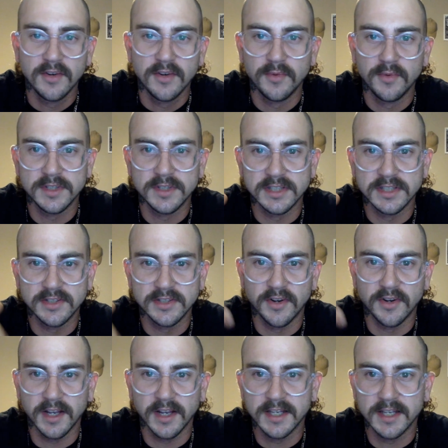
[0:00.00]
which is
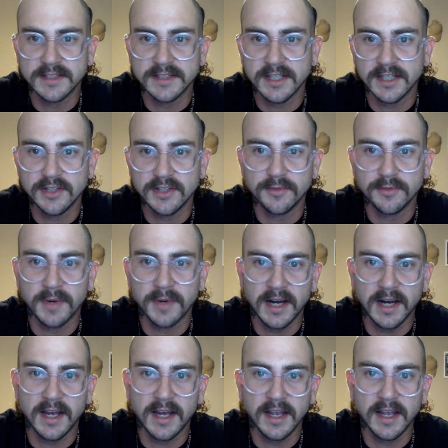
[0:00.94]
going to continue
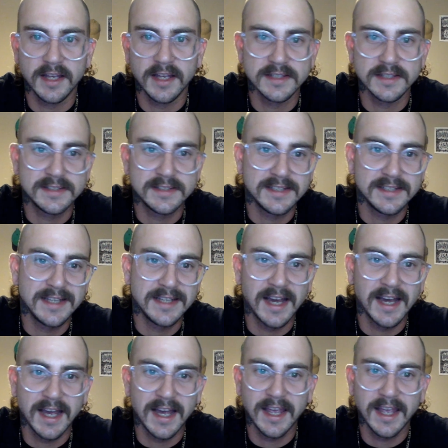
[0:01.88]
my
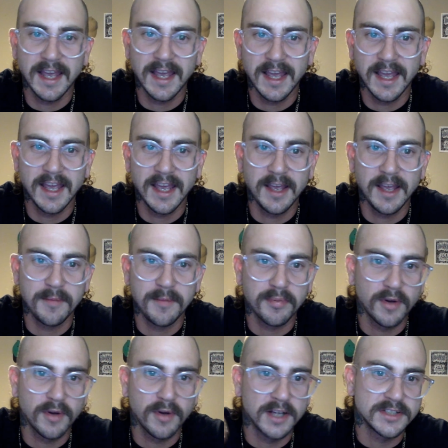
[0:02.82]
CIA
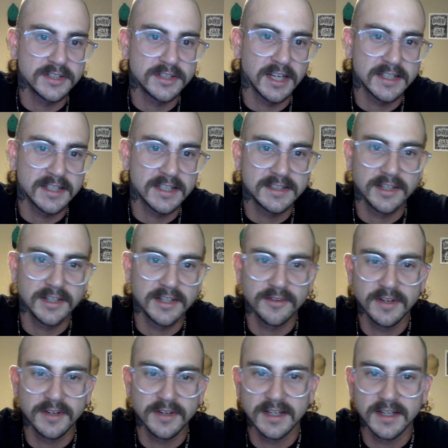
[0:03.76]
project
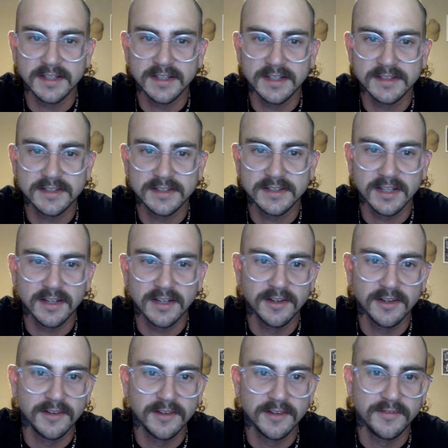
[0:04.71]
series
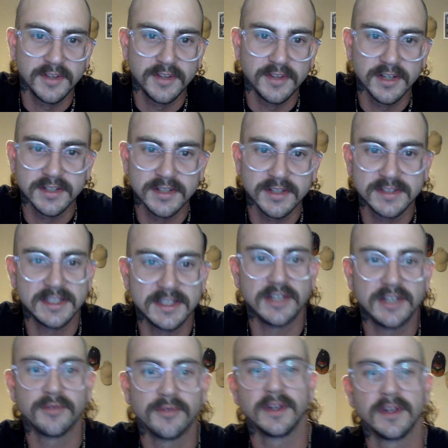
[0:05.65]
of the
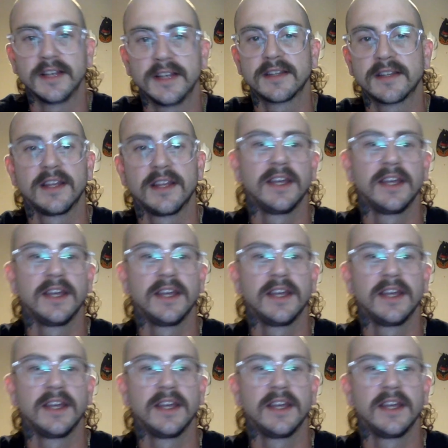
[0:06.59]
secret